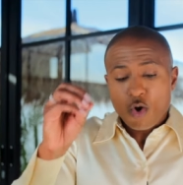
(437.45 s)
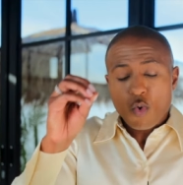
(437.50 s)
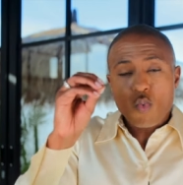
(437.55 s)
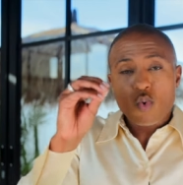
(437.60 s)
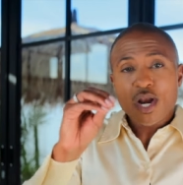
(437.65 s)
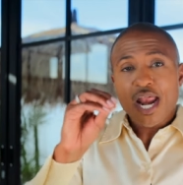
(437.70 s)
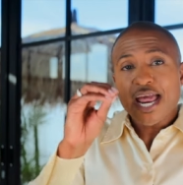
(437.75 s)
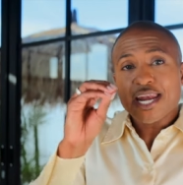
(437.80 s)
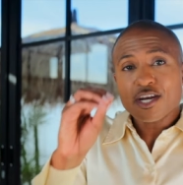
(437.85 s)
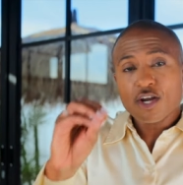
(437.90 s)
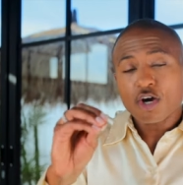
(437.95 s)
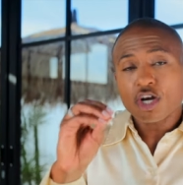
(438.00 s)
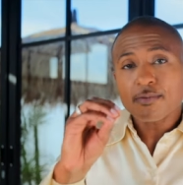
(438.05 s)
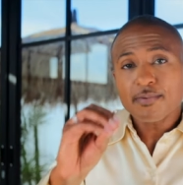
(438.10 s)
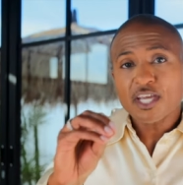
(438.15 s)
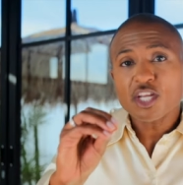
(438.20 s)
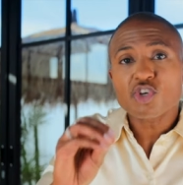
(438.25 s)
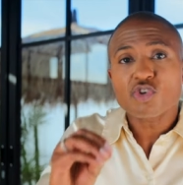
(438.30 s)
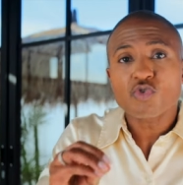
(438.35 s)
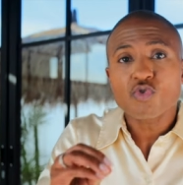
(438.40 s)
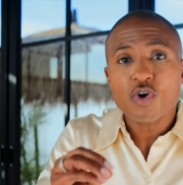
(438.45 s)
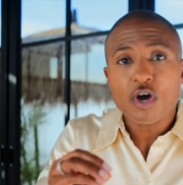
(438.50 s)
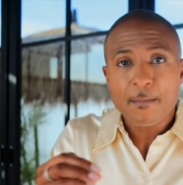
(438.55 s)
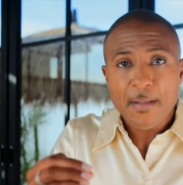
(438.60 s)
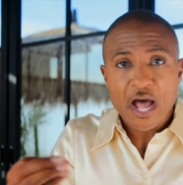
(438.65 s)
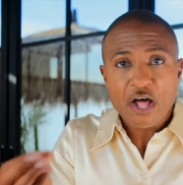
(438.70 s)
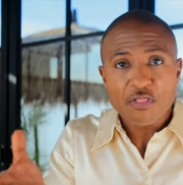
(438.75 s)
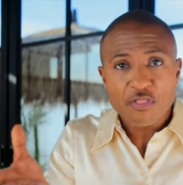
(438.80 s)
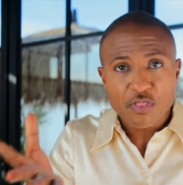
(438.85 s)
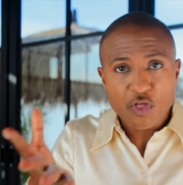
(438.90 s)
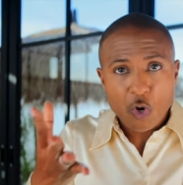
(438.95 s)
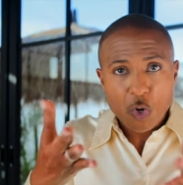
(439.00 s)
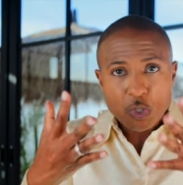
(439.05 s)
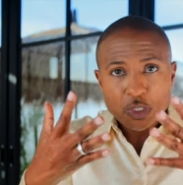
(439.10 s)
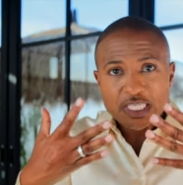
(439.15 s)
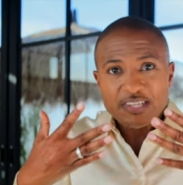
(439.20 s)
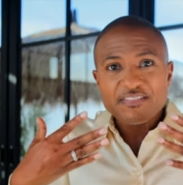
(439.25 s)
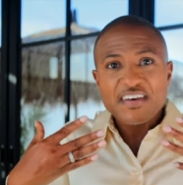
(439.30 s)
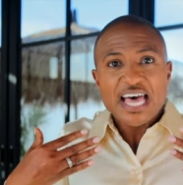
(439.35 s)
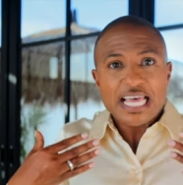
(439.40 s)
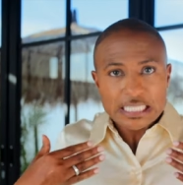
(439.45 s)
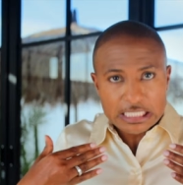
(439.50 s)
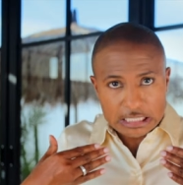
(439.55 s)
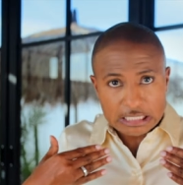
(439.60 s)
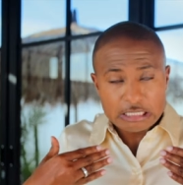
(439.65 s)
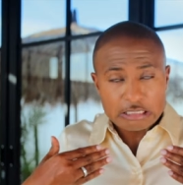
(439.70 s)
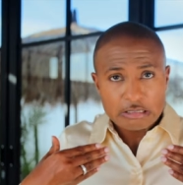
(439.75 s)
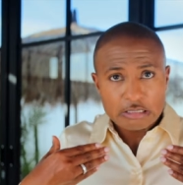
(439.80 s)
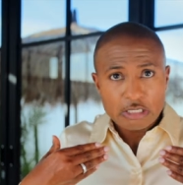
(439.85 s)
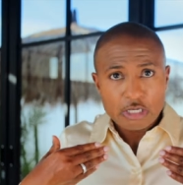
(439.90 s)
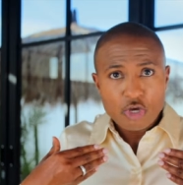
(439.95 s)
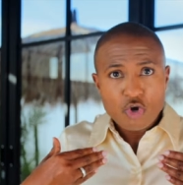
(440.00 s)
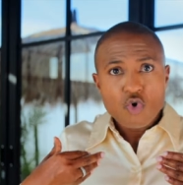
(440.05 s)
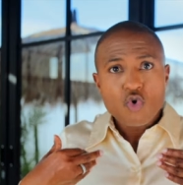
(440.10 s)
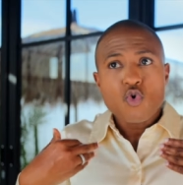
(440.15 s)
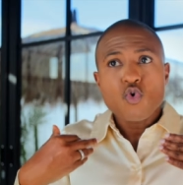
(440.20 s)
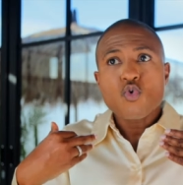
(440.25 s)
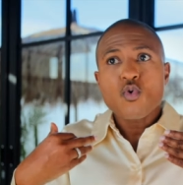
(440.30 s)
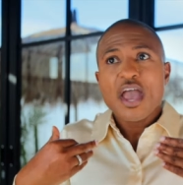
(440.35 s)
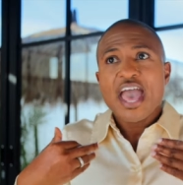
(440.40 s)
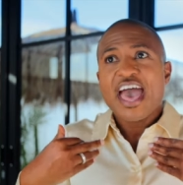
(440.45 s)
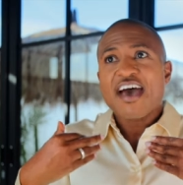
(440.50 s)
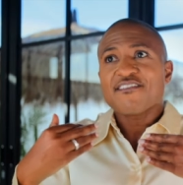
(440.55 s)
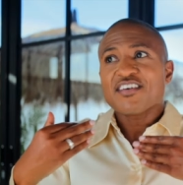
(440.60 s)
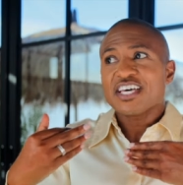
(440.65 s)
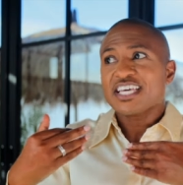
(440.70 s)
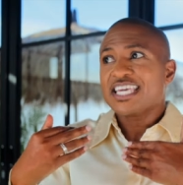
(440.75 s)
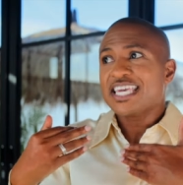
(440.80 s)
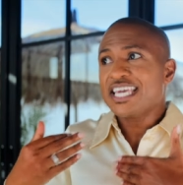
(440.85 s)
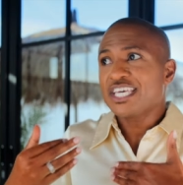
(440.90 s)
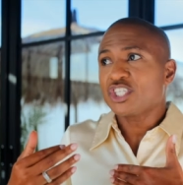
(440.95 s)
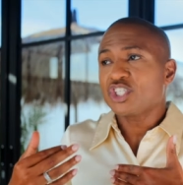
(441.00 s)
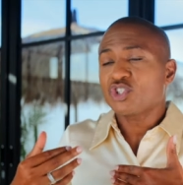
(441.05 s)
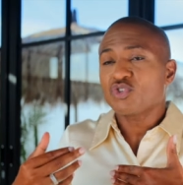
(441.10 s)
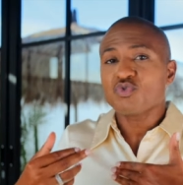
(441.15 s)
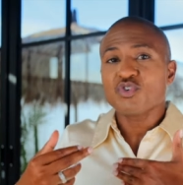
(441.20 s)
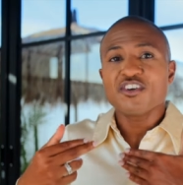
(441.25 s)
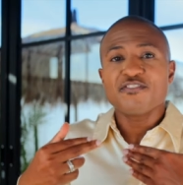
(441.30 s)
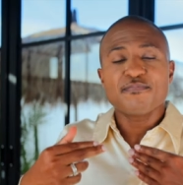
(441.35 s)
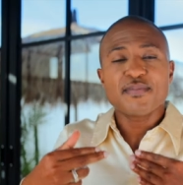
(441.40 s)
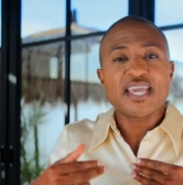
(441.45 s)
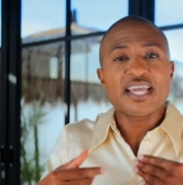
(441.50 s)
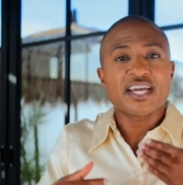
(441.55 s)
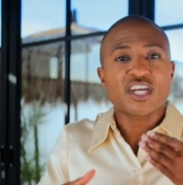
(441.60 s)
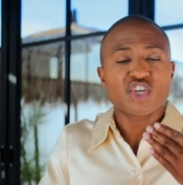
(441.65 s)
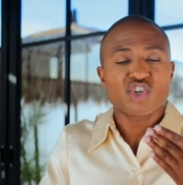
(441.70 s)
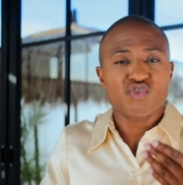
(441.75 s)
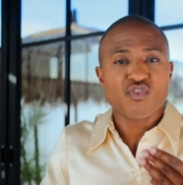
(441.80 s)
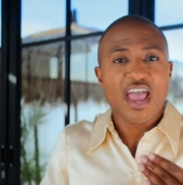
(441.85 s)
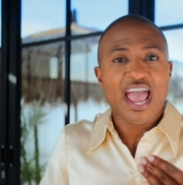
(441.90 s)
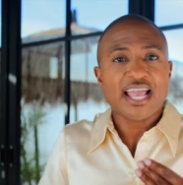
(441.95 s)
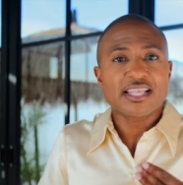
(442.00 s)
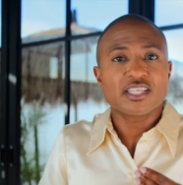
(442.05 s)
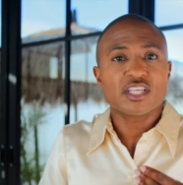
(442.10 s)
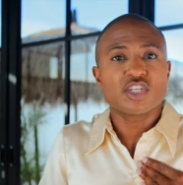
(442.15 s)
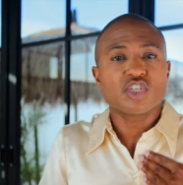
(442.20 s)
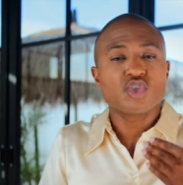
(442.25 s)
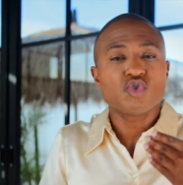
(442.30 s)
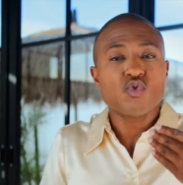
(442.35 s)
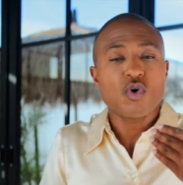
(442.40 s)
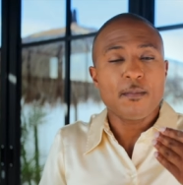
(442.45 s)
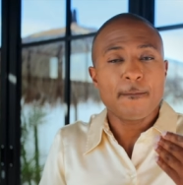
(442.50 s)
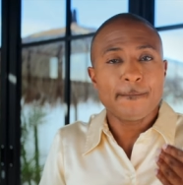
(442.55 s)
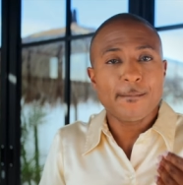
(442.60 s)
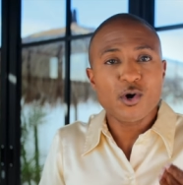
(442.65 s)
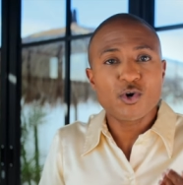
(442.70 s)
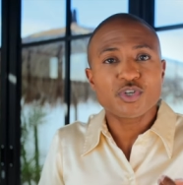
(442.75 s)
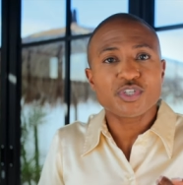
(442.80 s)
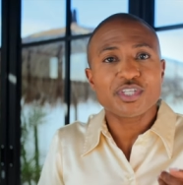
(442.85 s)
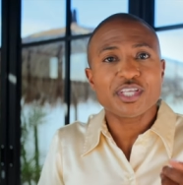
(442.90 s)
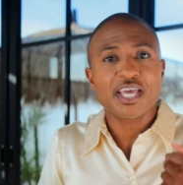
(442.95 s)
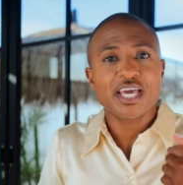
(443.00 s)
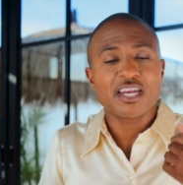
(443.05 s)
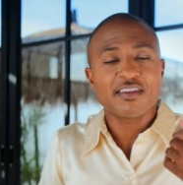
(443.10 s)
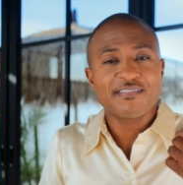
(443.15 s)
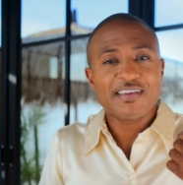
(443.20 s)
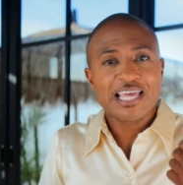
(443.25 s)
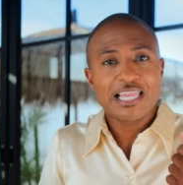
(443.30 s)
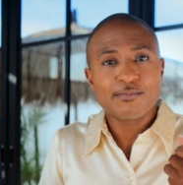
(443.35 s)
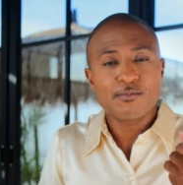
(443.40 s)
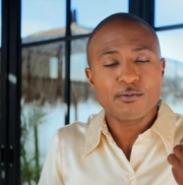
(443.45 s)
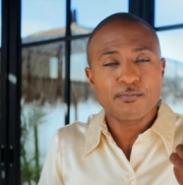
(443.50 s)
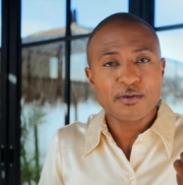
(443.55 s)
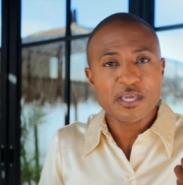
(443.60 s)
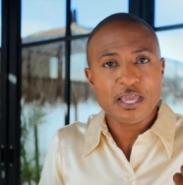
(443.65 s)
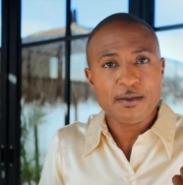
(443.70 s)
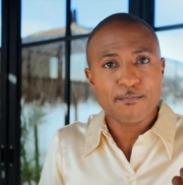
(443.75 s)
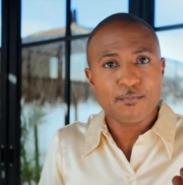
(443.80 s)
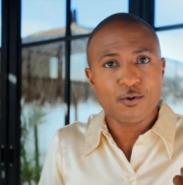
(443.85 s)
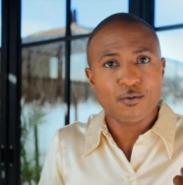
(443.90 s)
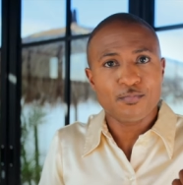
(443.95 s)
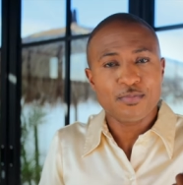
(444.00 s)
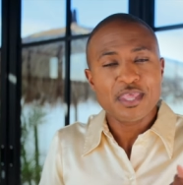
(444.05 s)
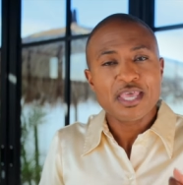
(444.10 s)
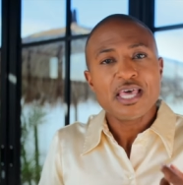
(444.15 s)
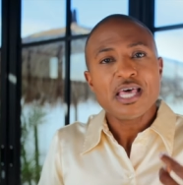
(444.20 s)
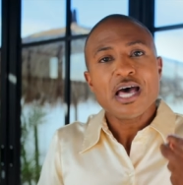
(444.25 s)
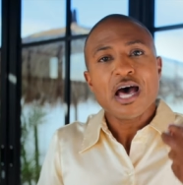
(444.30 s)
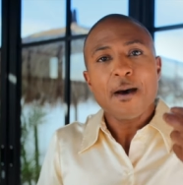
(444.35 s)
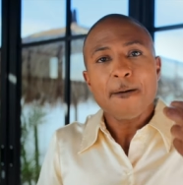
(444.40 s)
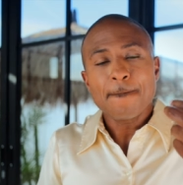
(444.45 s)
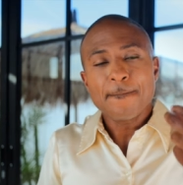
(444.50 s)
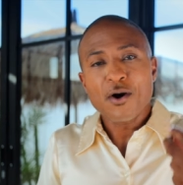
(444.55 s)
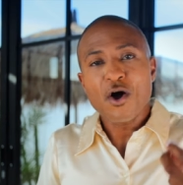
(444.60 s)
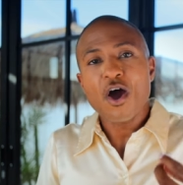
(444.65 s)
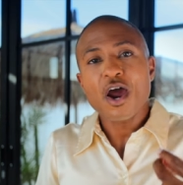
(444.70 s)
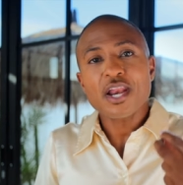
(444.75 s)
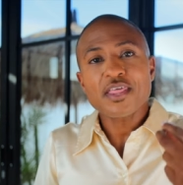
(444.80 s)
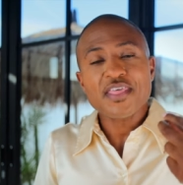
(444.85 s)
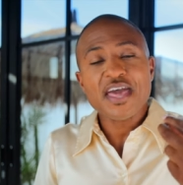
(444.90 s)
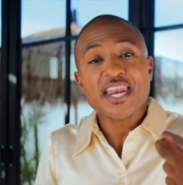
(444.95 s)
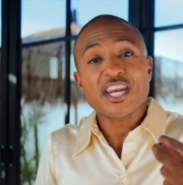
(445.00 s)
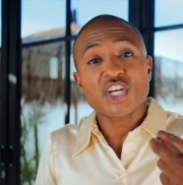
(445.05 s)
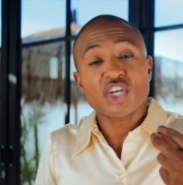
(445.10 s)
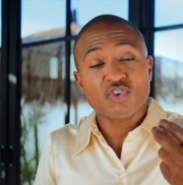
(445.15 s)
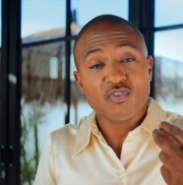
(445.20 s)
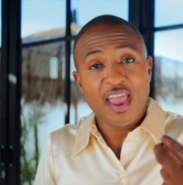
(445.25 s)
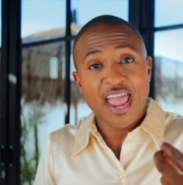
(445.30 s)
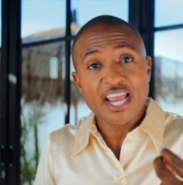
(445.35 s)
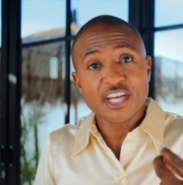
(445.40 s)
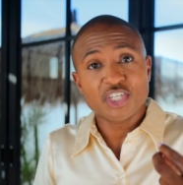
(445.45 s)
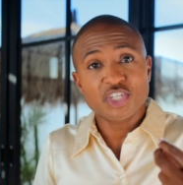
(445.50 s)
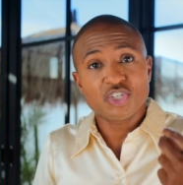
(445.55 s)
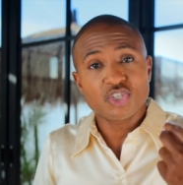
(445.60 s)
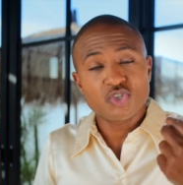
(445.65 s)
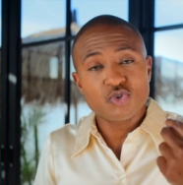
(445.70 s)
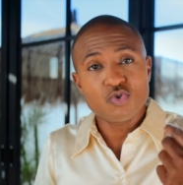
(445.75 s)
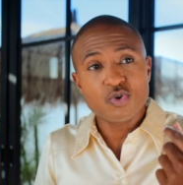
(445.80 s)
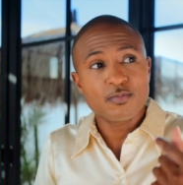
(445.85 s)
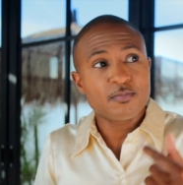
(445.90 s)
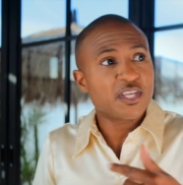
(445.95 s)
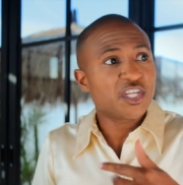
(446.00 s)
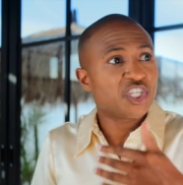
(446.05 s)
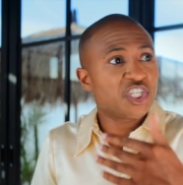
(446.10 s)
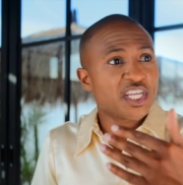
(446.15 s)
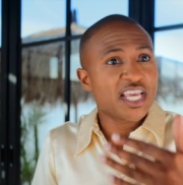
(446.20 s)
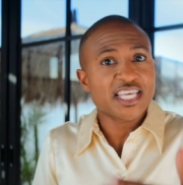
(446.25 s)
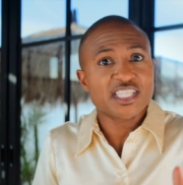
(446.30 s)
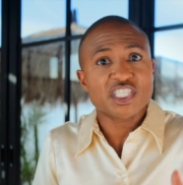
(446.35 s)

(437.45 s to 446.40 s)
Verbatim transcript: What I know to be true about those of us who have a history of being attracted to emotionally unavailable people. A part of that attraction to them is